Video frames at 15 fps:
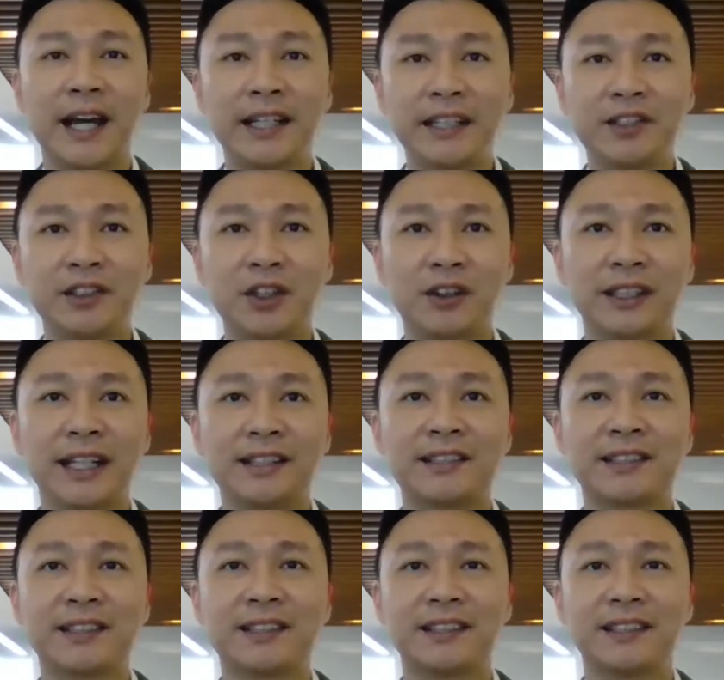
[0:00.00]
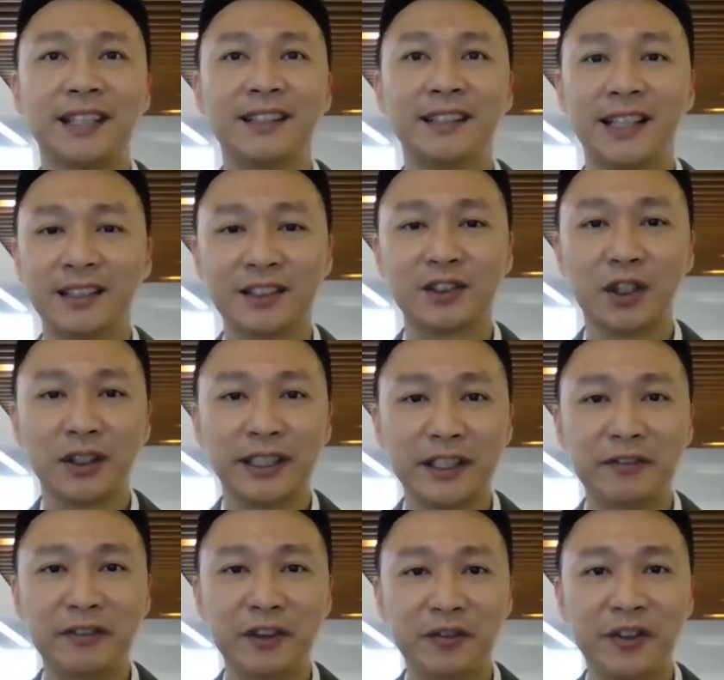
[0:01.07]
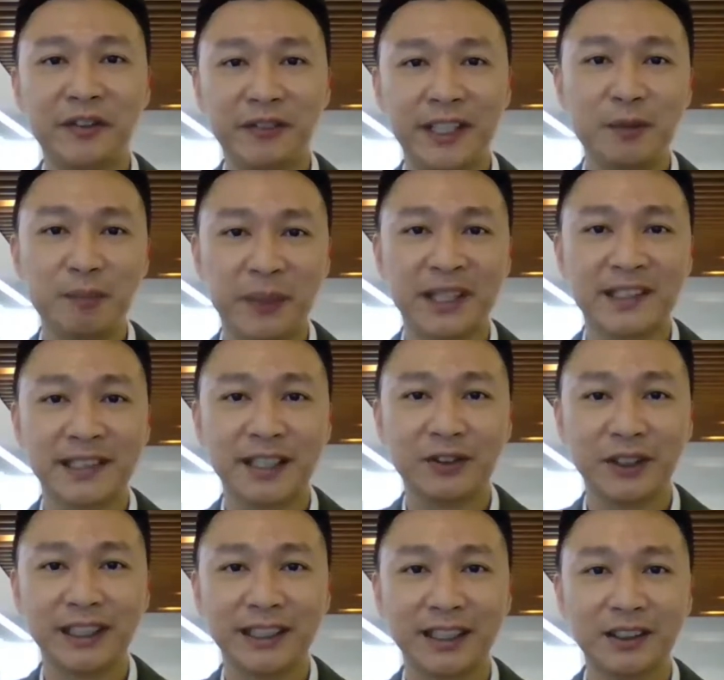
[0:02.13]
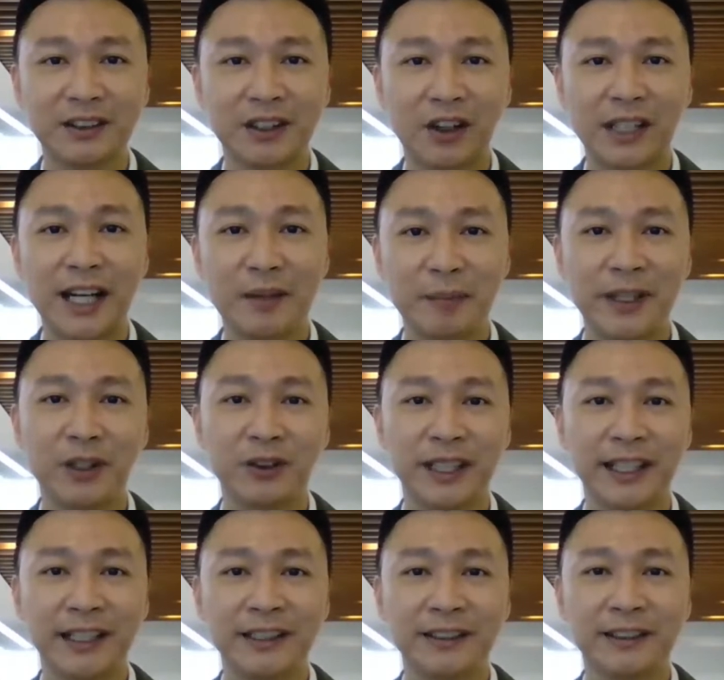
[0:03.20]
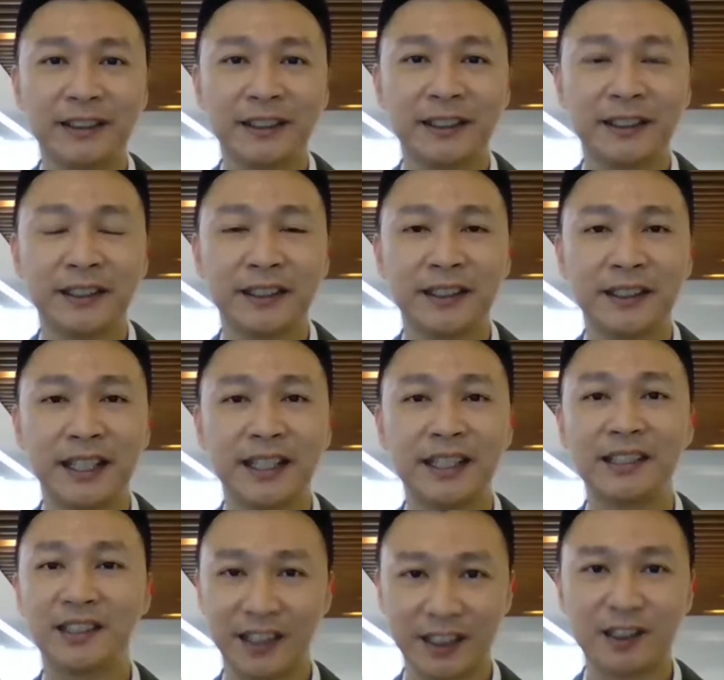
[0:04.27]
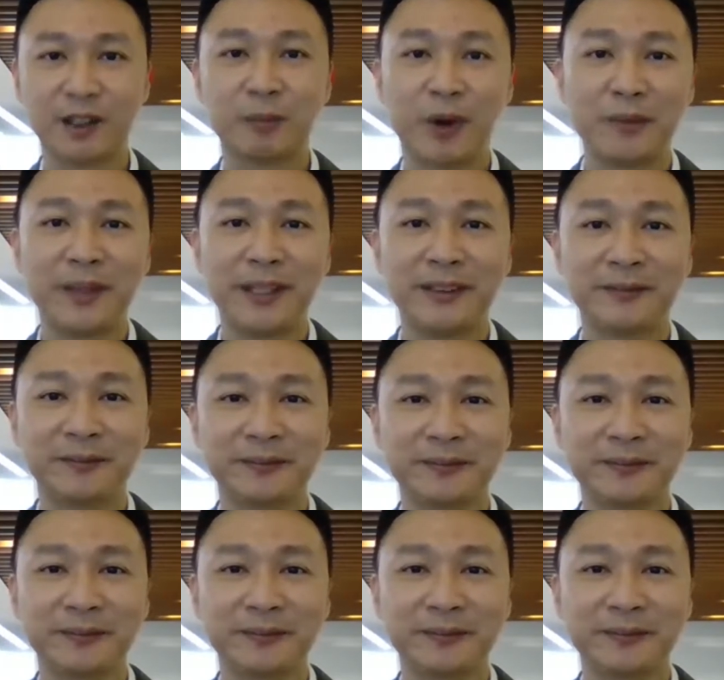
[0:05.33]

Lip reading: any stock that does not give you 50% return on IPO day, then it's a disappointment.